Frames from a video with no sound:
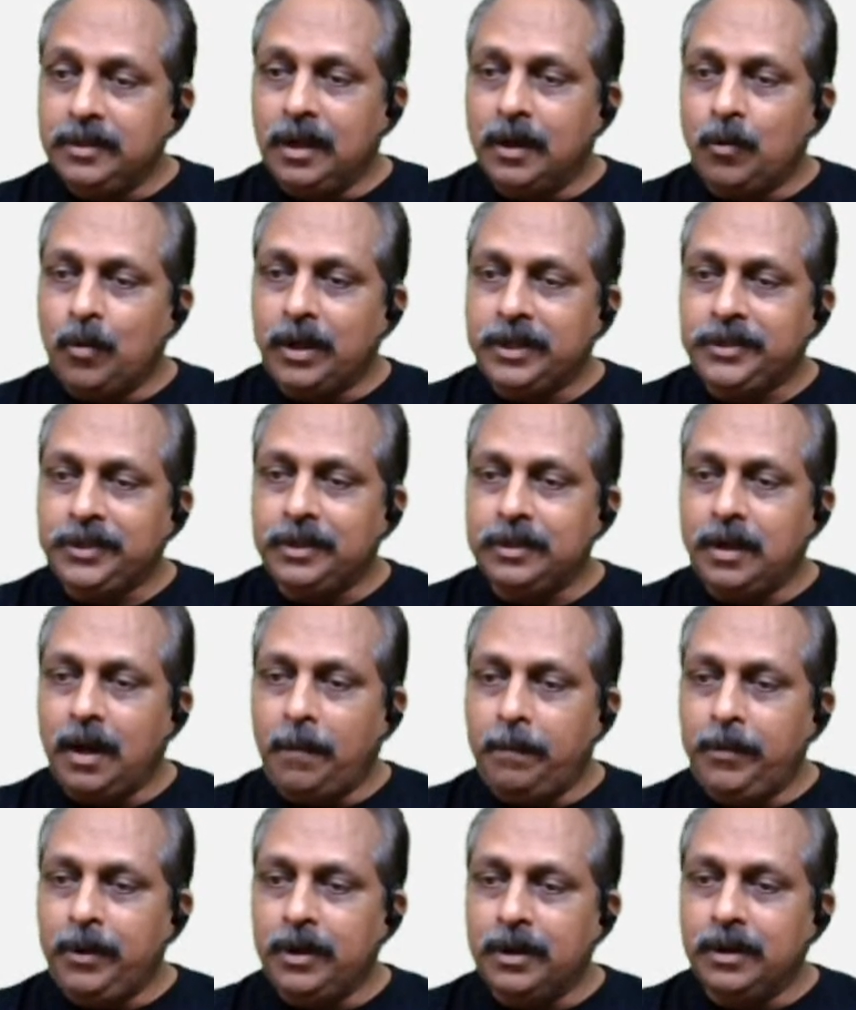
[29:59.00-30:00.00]
the question
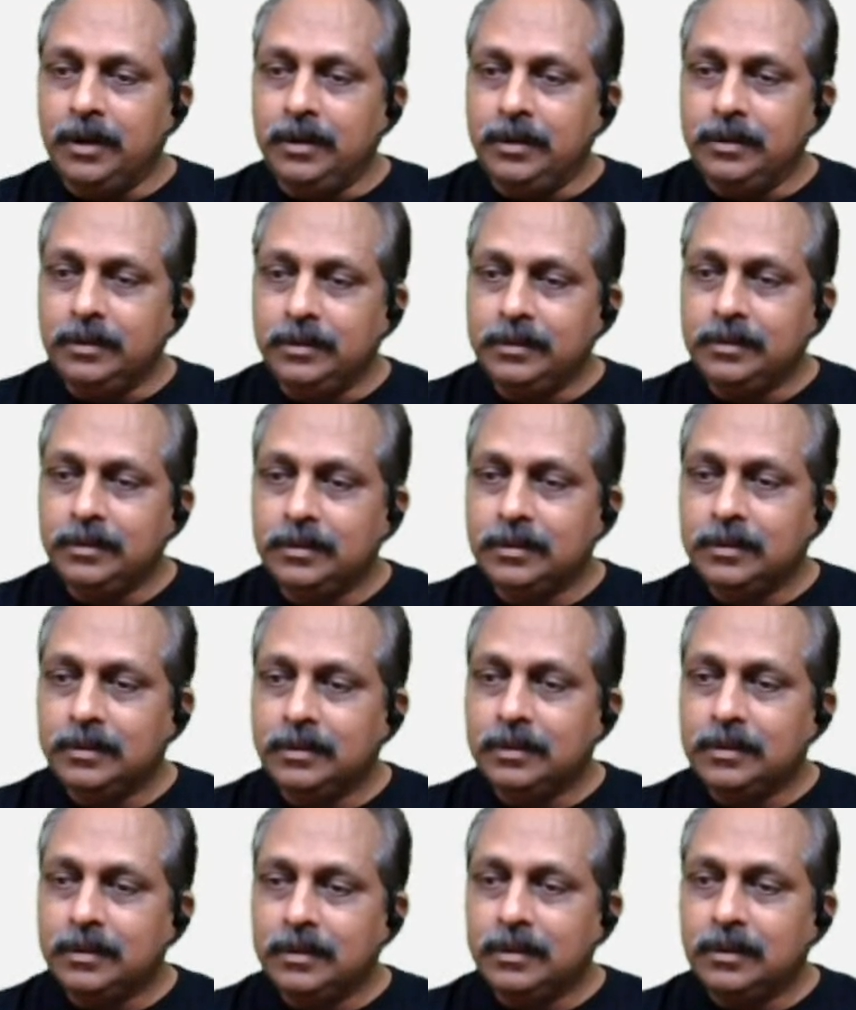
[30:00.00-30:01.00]
number
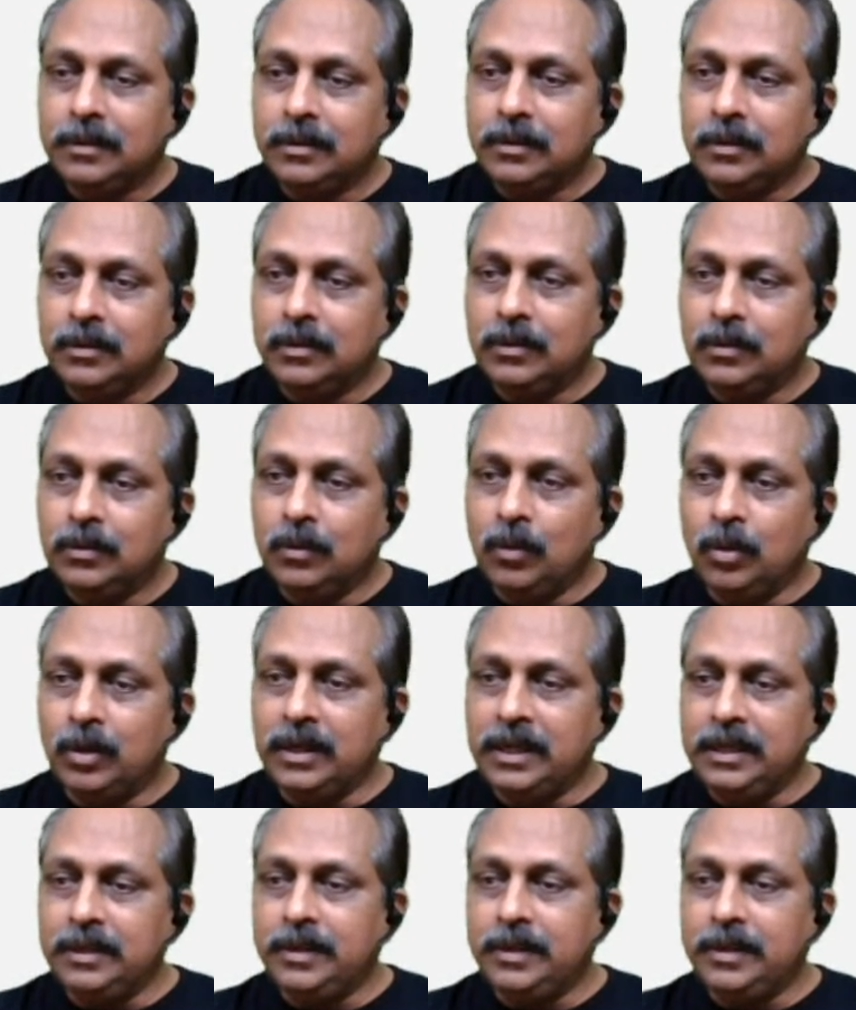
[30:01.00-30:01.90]
Only